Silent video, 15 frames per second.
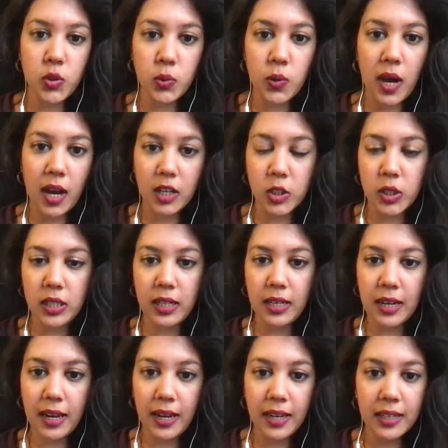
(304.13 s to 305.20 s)
you actually
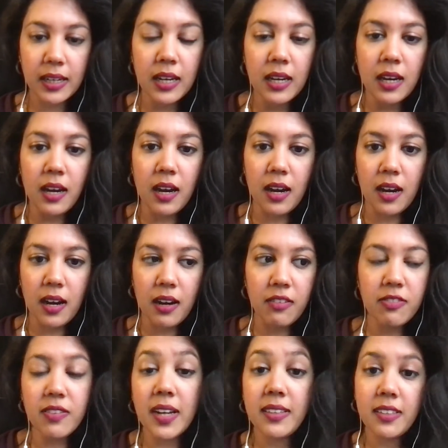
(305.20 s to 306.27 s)
like
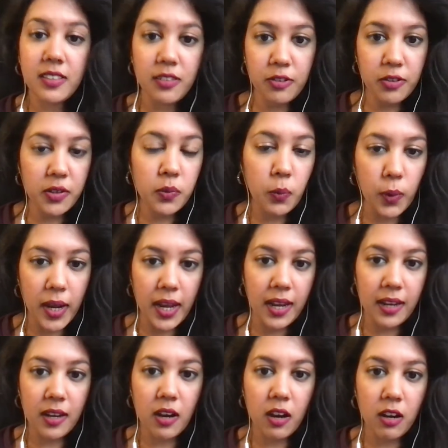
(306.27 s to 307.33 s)
find a different
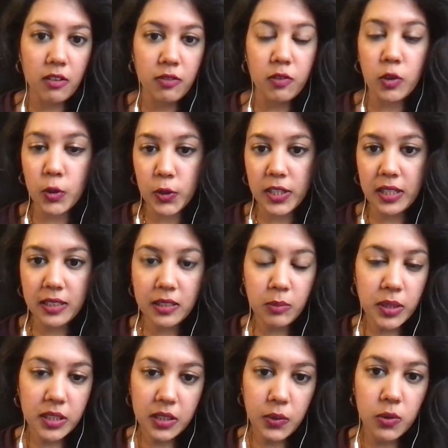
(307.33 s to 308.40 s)
way of learning the
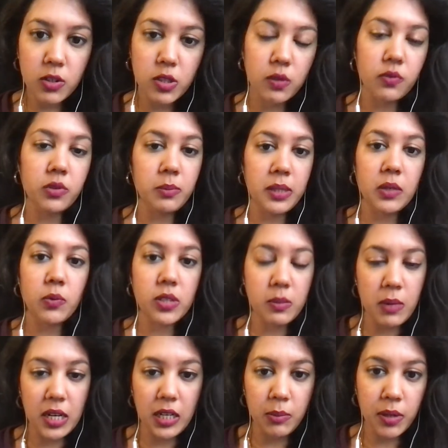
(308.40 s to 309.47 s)
material. So for me, it was
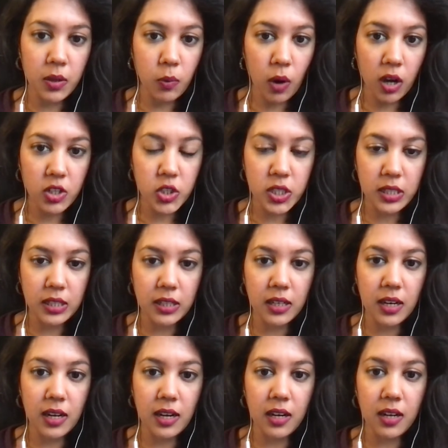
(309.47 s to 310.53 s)
mainly by watching
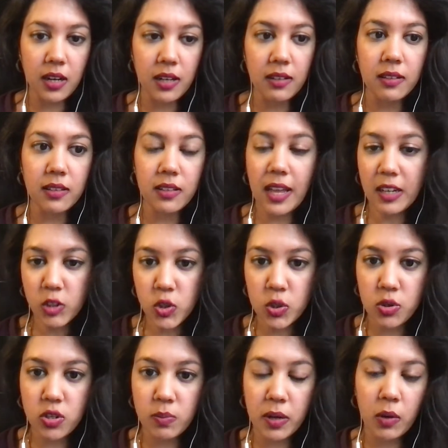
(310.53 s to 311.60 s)

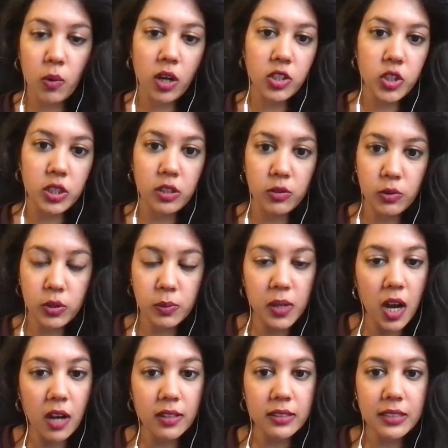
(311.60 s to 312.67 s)
lectures, by watching YouTube
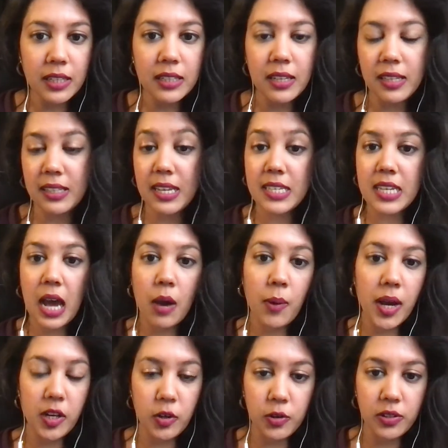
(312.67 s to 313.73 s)
content, and that's how
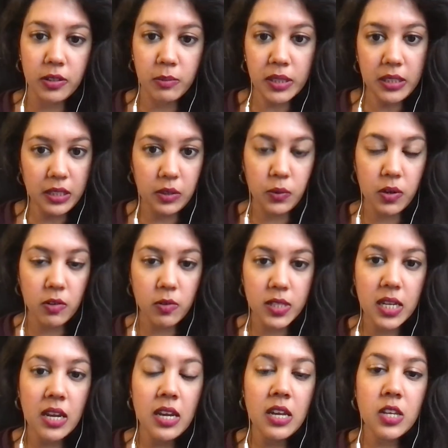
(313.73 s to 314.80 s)
I learned the materials.
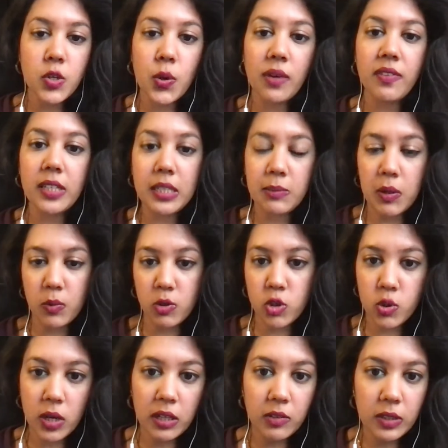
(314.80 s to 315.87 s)
So every time I was
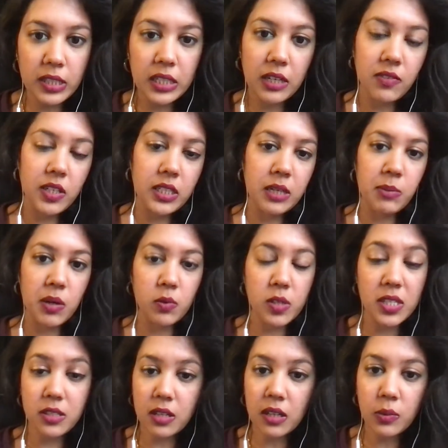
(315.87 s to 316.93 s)
struggling, every time I was
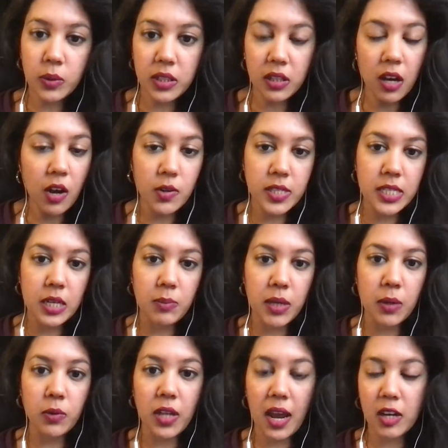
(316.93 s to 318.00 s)
stuck with the concept, I
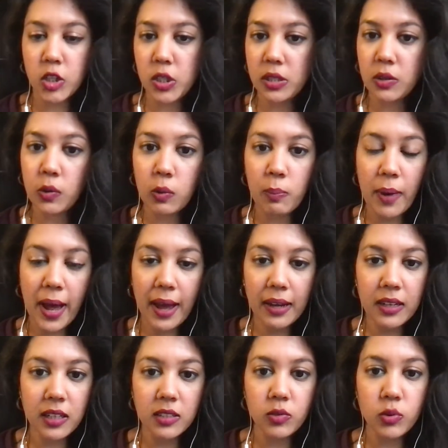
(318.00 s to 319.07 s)
would actually go
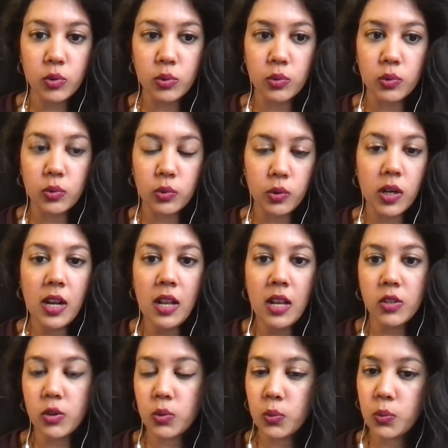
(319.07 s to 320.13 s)
back to
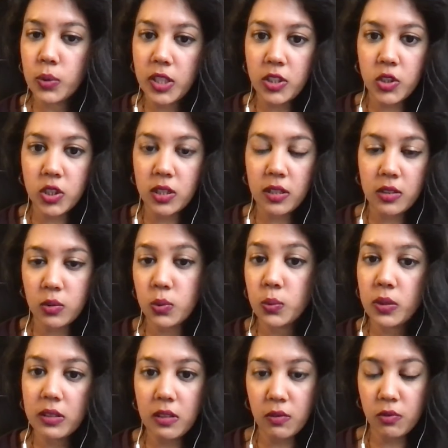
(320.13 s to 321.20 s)
read
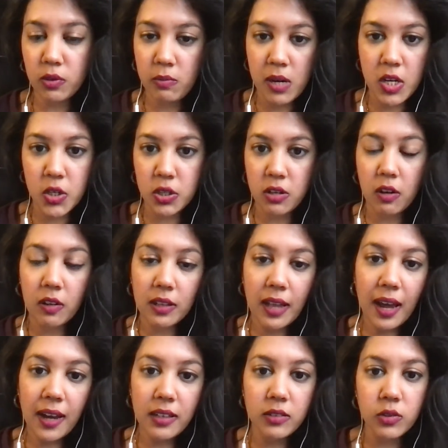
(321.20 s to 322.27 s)
the information
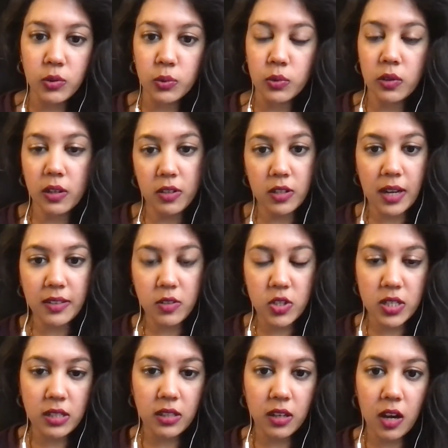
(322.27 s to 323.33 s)
online, to
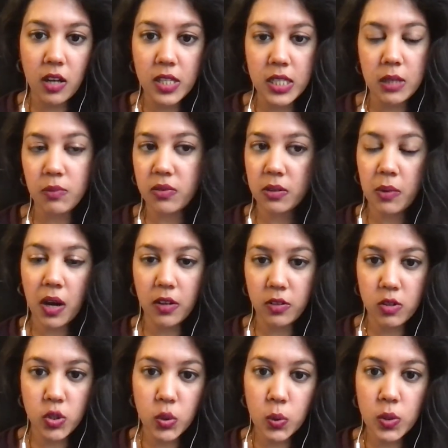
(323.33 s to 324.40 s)
understand the concept from
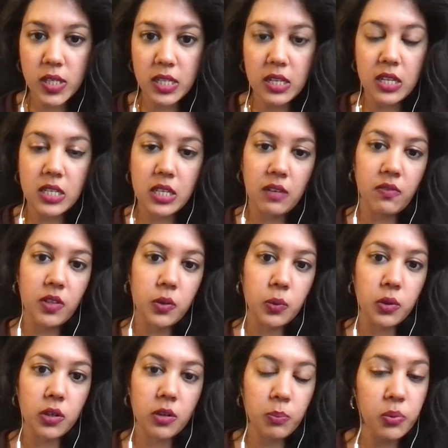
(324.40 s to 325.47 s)
other sources, if there
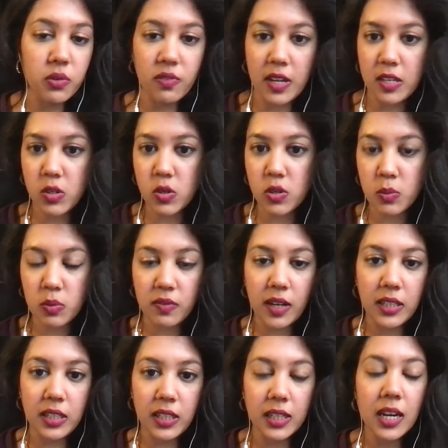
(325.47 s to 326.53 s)
were professors
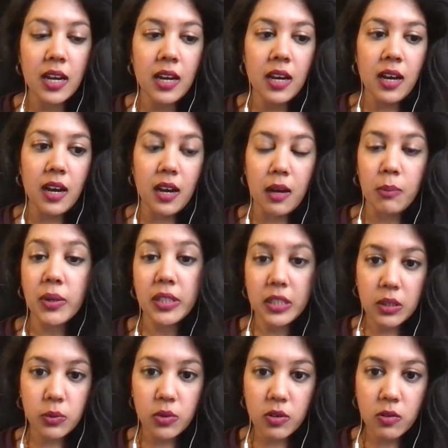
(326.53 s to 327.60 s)
providing
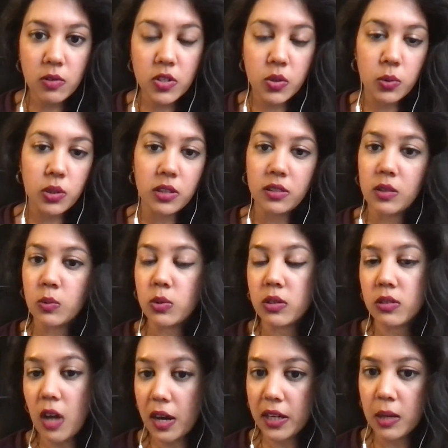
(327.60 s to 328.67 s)
materials or they were
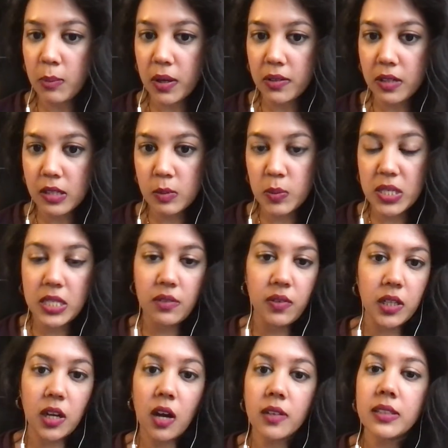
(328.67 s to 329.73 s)
talking about that
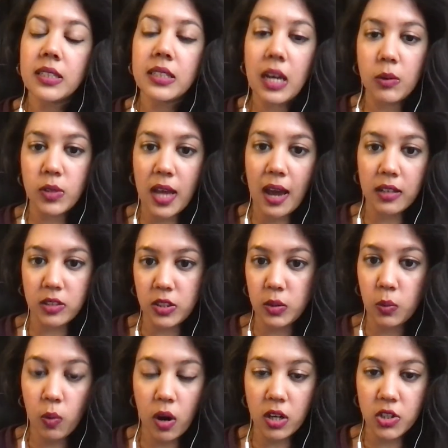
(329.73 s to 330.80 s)
specific content, I would actually
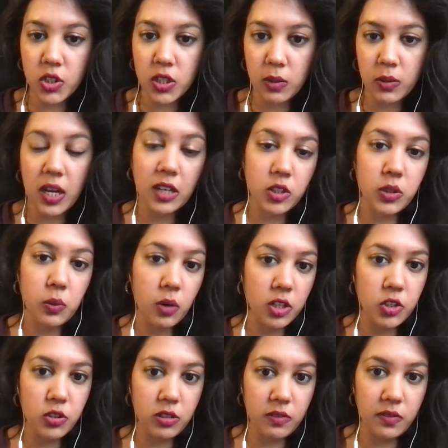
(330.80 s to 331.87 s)
watch their
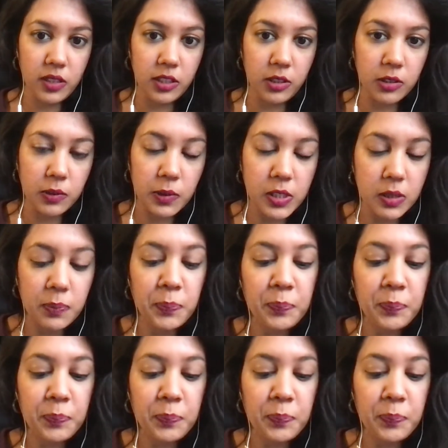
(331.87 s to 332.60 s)
videos.